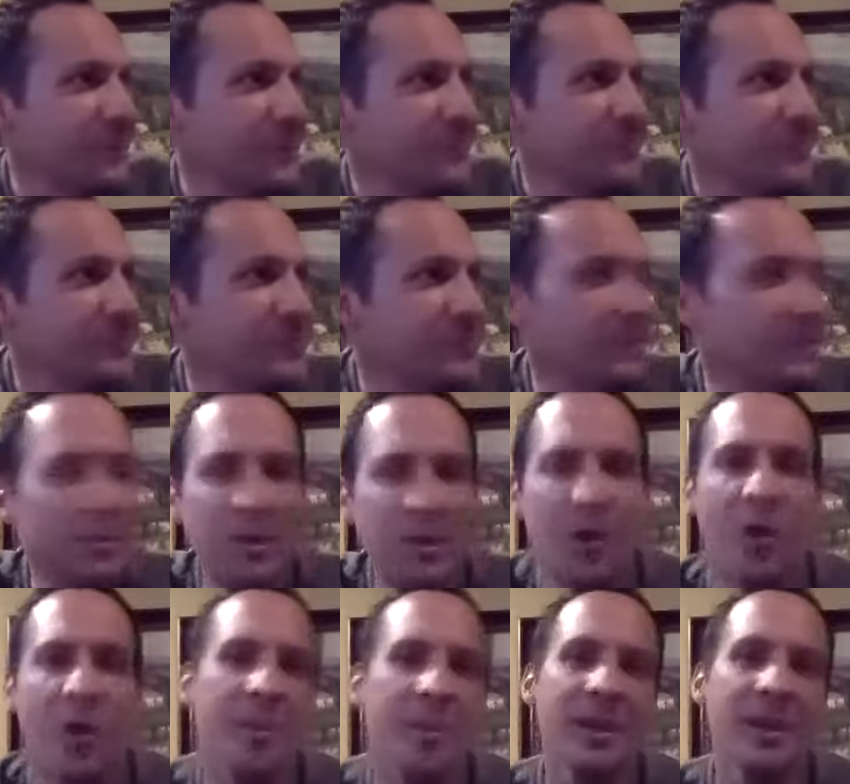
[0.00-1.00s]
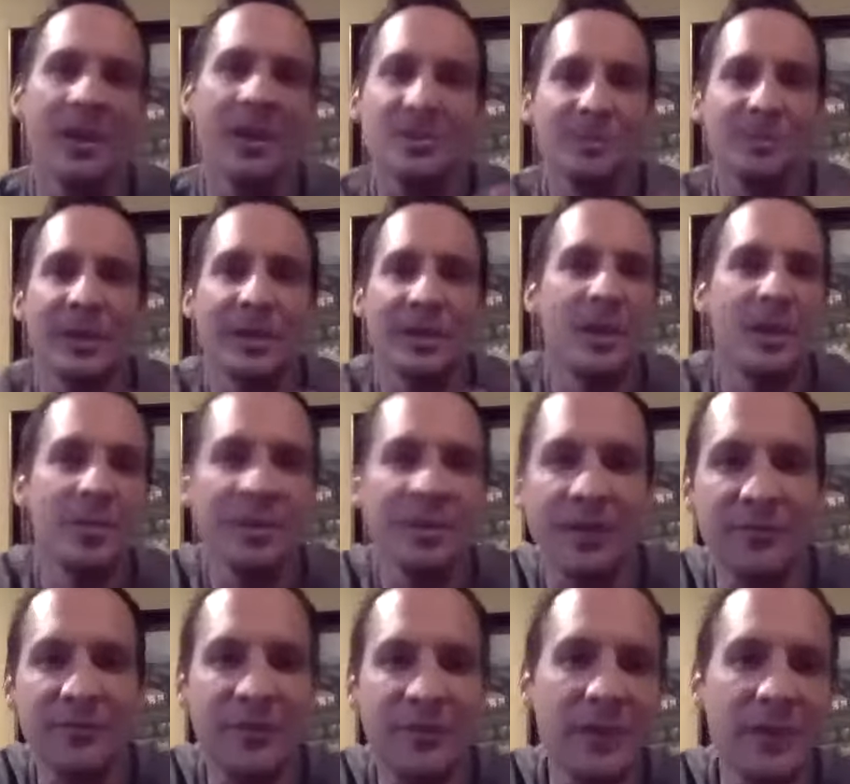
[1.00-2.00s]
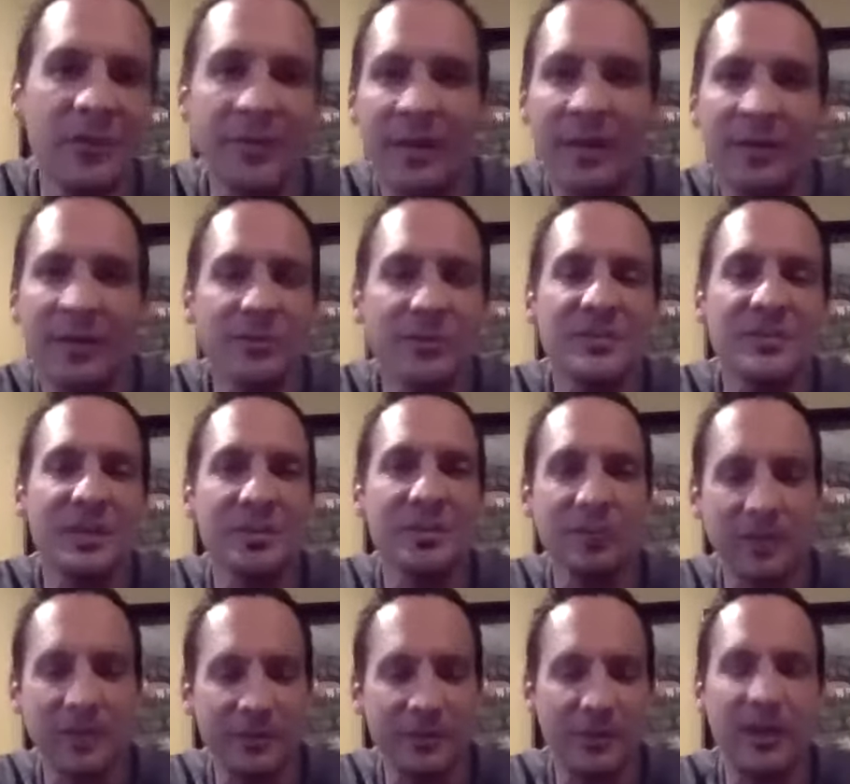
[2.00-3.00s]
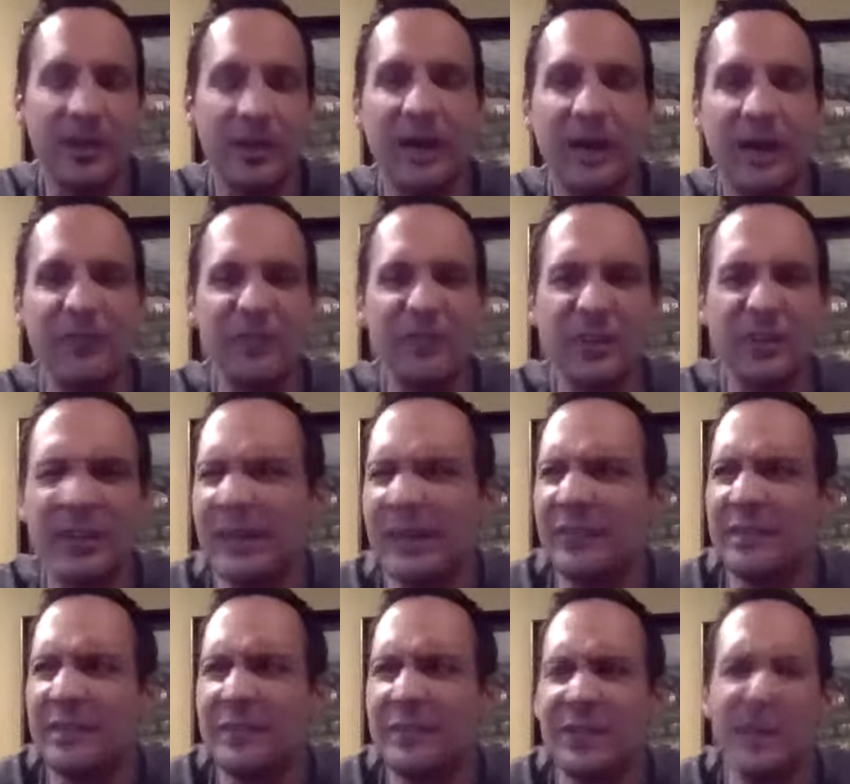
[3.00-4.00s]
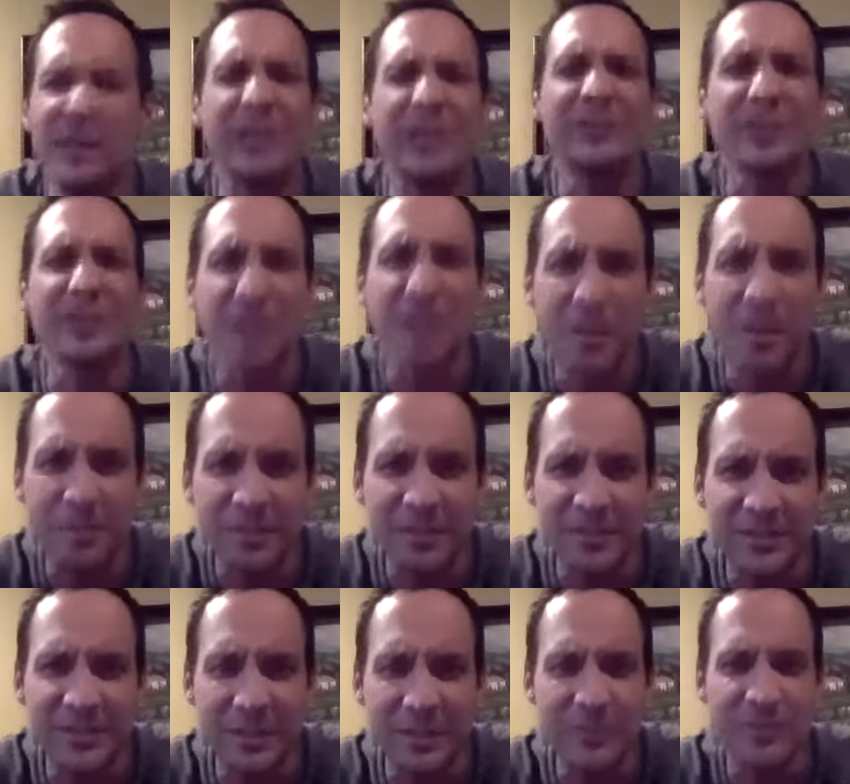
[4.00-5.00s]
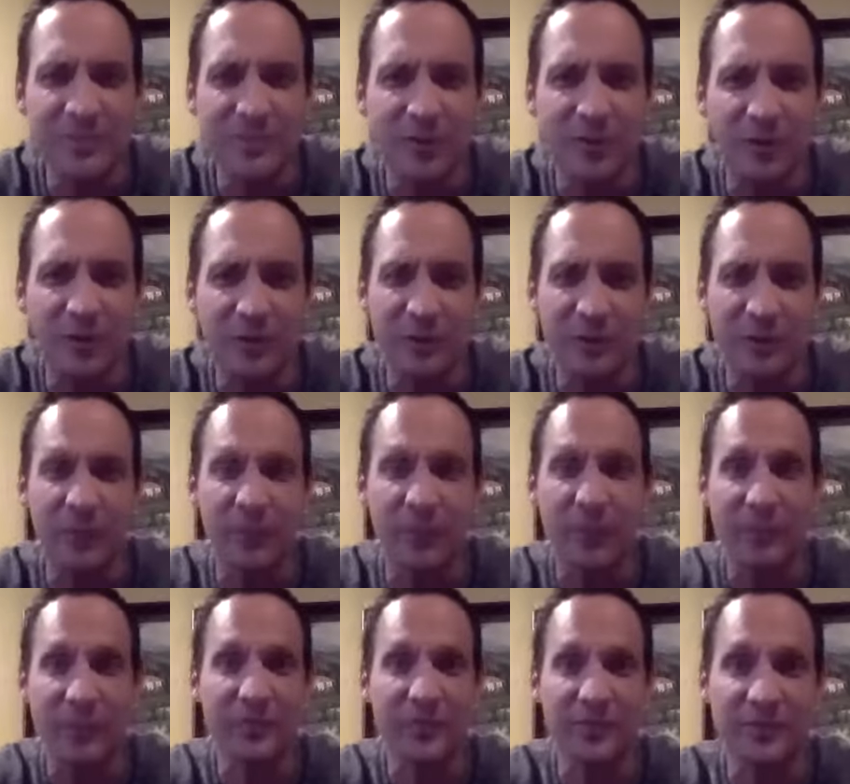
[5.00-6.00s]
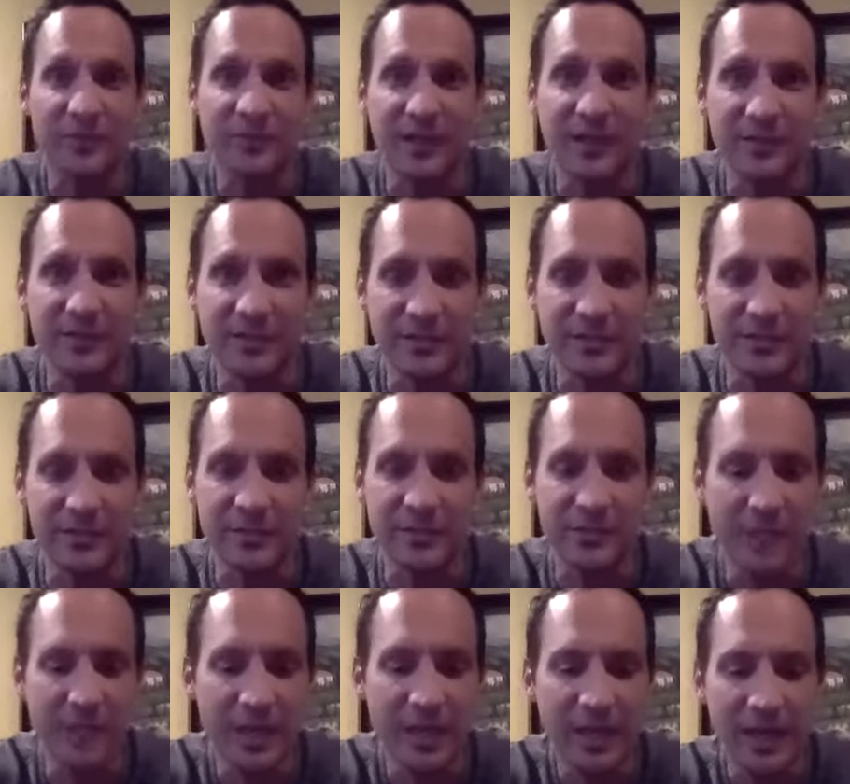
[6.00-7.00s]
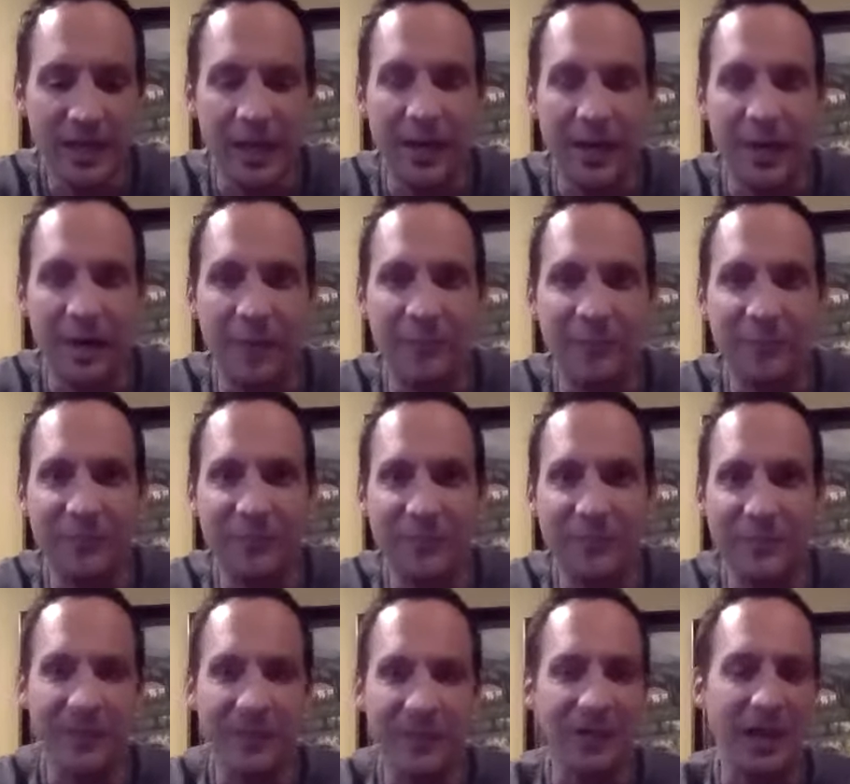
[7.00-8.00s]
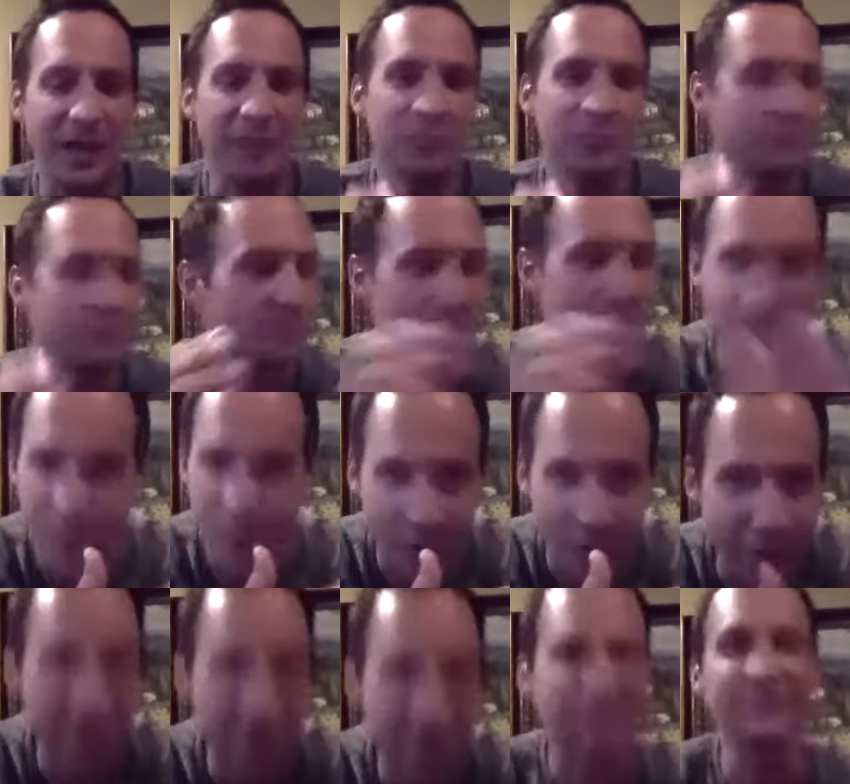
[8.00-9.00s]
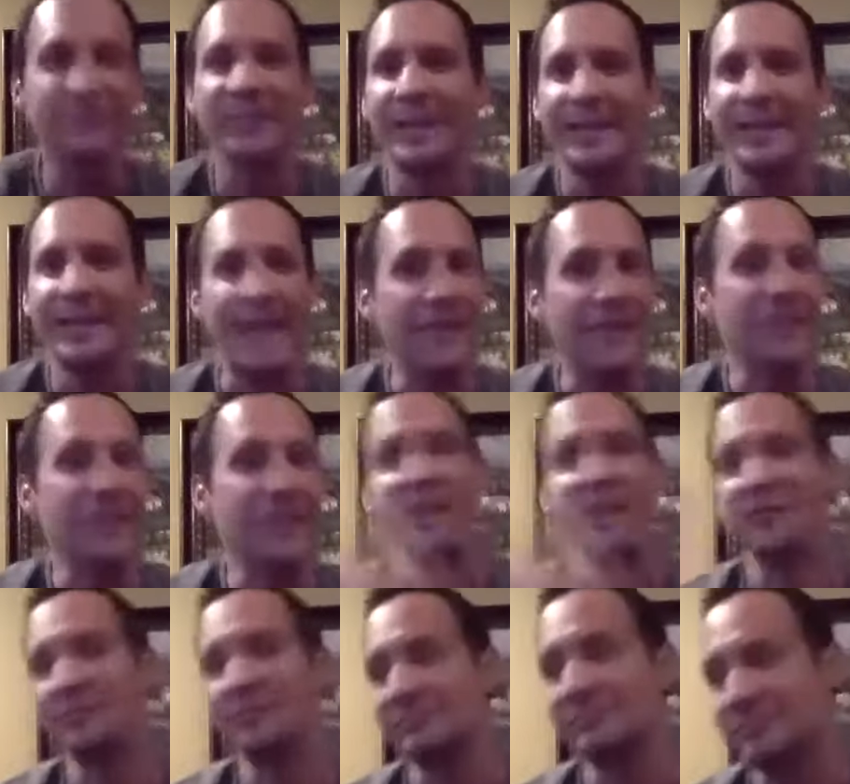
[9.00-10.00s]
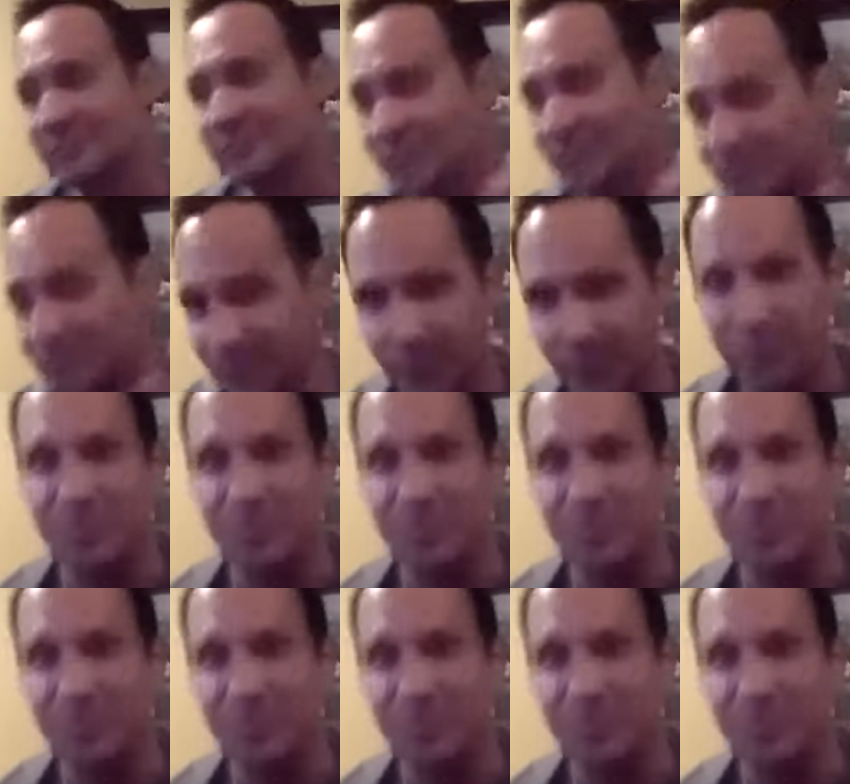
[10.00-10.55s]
people go, oh my gosh, my company I failed at, I was terrible at. It. Well, I felt I think eleven companies I was involved with over my thirty five years. Um, I was part of, and then they closed